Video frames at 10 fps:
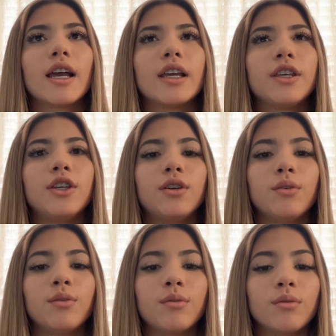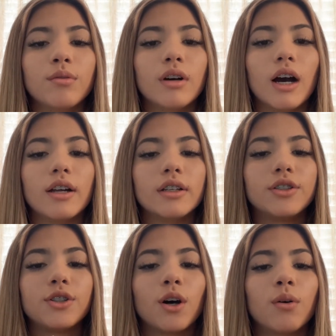you
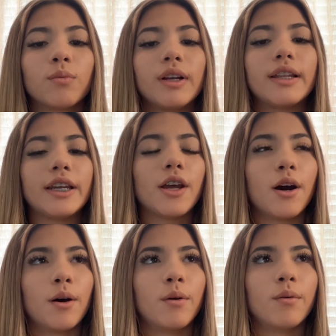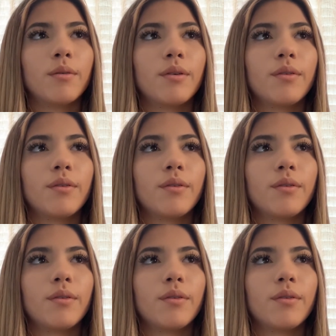don't really know